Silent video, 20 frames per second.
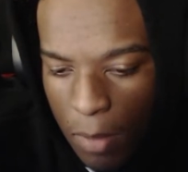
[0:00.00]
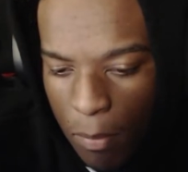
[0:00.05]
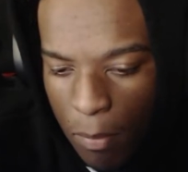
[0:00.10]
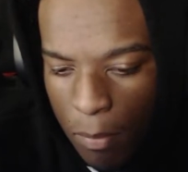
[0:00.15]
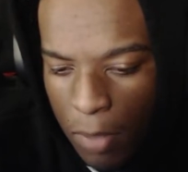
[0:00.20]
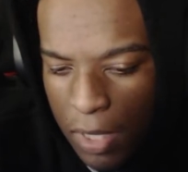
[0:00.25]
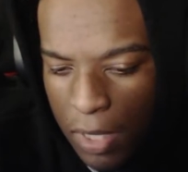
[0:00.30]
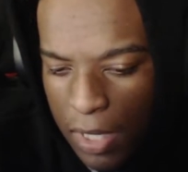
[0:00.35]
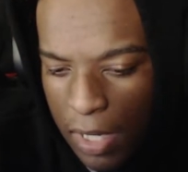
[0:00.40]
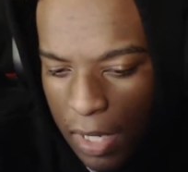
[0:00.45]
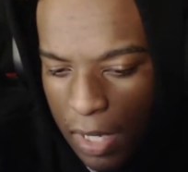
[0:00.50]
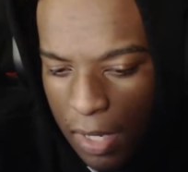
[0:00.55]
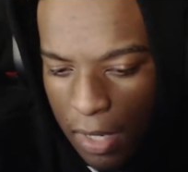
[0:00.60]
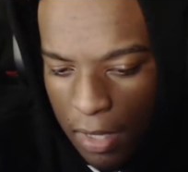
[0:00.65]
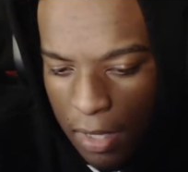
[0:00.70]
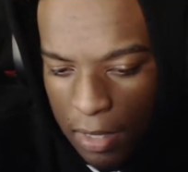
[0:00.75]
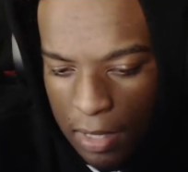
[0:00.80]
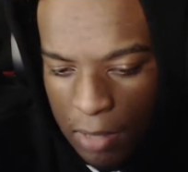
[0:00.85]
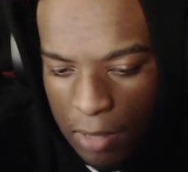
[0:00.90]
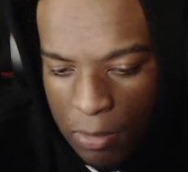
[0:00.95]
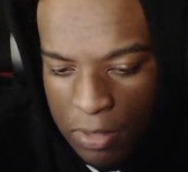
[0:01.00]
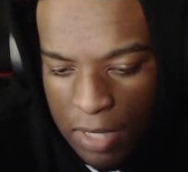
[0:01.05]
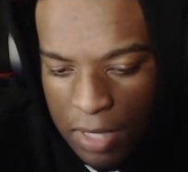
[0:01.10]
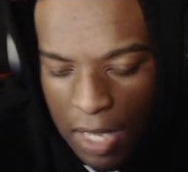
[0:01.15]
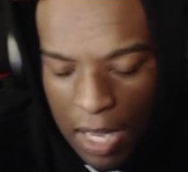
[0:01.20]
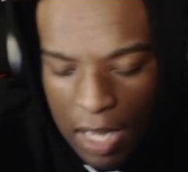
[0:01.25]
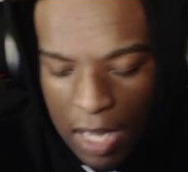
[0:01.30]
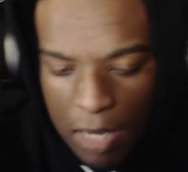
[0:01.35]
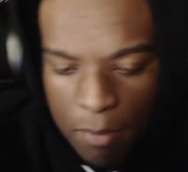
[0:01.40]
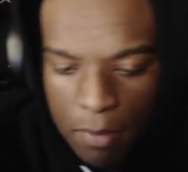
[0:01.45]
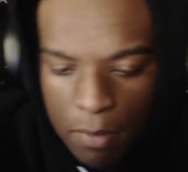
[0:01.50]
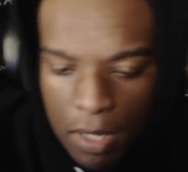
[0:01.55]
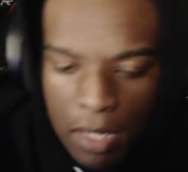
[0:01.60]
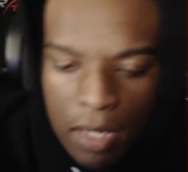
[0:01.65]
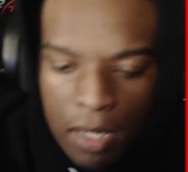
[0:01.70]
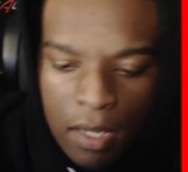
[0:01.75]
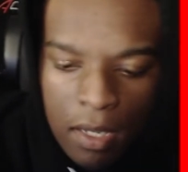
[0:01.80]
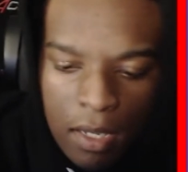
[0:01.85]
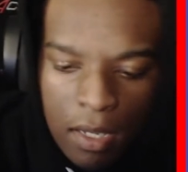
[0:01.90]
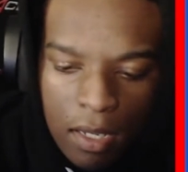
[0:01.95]
but yeah, there was the
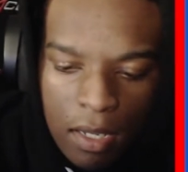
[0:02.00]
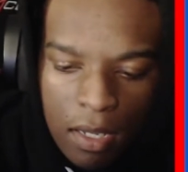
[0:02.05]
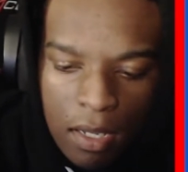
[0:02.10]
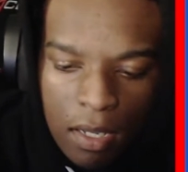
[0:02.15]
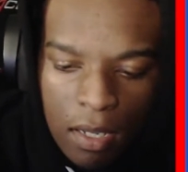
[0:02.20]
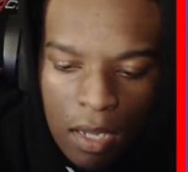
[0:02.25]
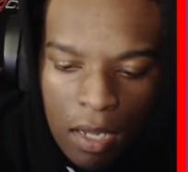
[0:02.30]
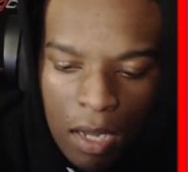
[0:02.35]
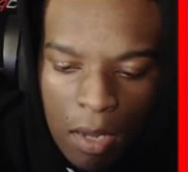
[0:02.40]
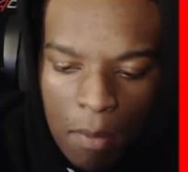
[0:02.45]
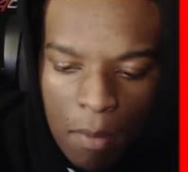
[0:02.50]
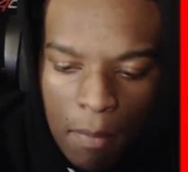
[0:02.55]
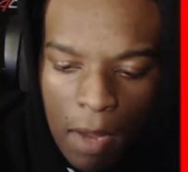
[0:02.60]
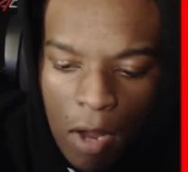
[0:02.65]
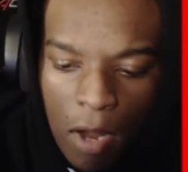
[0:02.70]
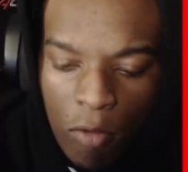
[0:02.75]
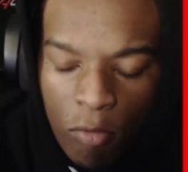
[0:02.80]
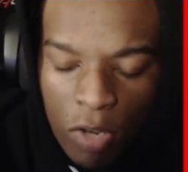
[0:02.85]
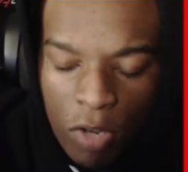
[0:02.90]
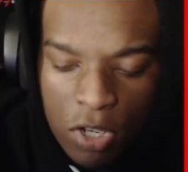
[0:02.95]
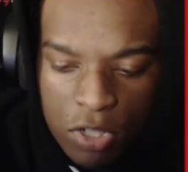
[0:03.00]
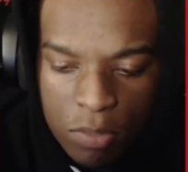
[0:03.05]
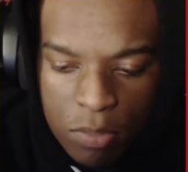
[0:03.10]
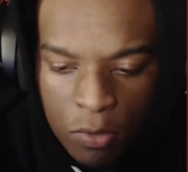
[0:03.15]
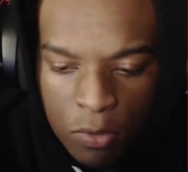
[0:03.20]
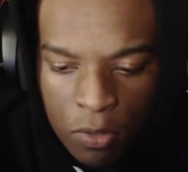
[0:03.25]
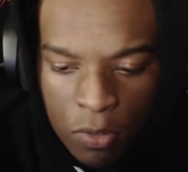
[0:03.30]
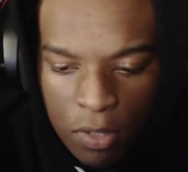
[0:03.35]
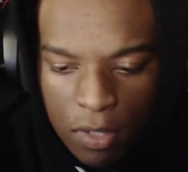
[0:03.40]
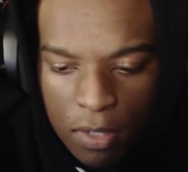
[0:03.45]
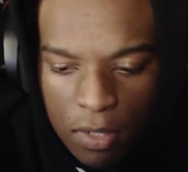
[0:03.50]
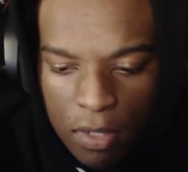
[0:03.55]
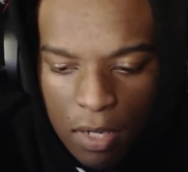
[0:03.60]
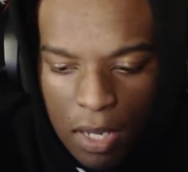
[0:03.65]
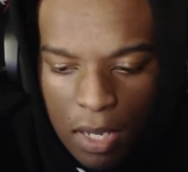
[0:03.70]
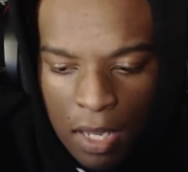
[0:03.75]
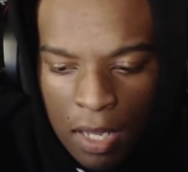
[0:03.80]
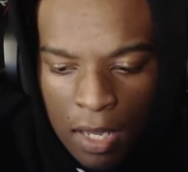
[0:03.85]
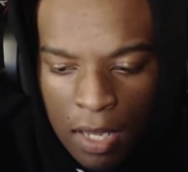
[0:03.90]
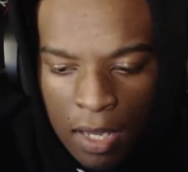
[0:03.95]
anime uh, Mount Rushmore,
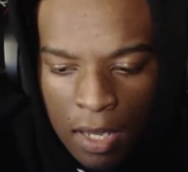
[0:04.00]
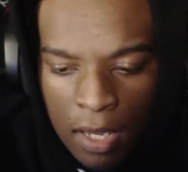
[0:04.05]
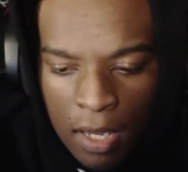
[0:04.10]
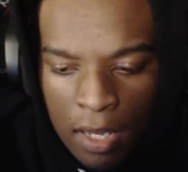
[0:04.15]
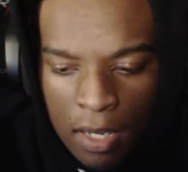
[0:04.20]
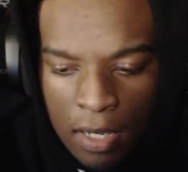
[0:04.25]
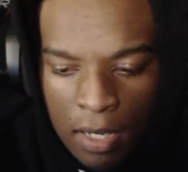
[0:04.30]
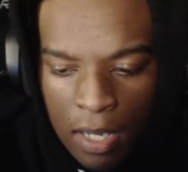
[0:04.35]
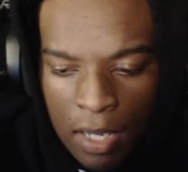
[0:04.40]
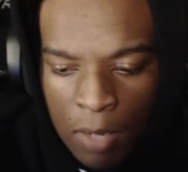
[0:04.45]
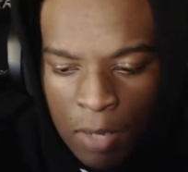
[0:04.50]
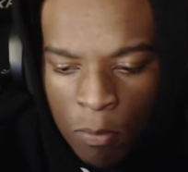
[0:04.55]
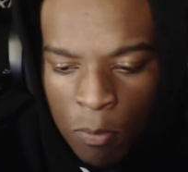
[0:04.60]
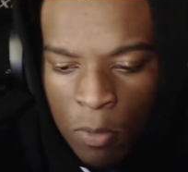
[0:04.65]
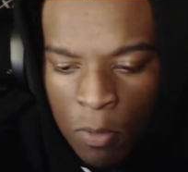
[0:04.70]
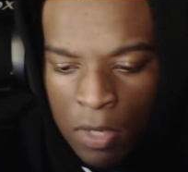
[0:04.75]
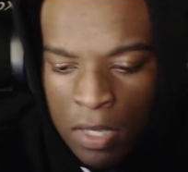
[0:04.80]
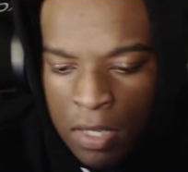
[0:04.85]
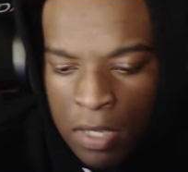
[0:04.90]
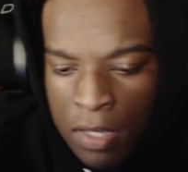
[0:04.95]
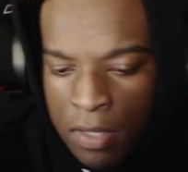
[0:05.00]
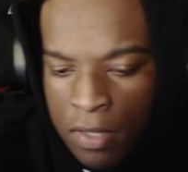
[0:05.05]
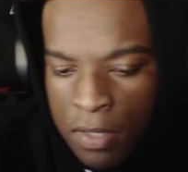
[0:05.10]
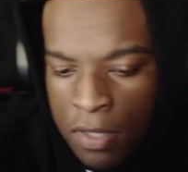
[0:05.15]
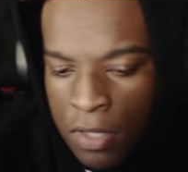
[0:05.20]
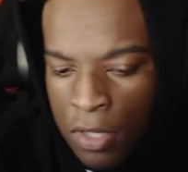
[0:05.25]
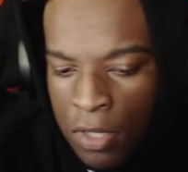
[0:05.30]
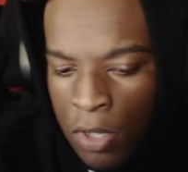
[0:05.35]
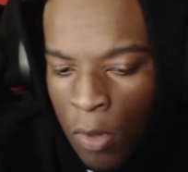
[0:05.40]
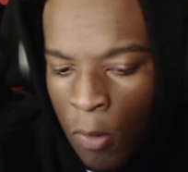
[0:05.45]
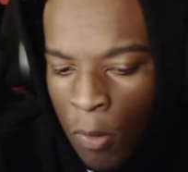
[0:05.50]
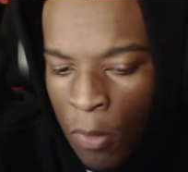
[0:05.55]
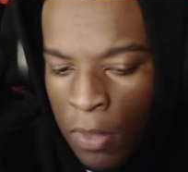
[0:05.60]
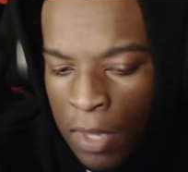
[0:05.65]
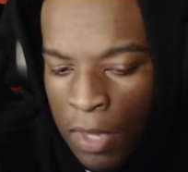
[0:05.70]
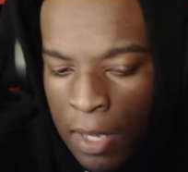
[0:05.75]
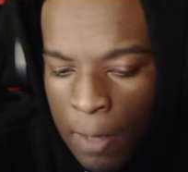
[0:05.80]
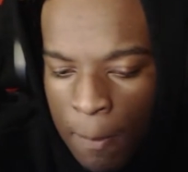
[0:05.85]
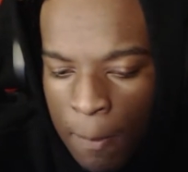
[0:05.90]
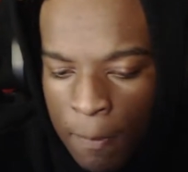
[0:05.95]
and it was you know
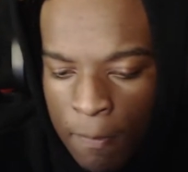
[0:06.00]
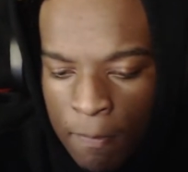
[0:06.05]
them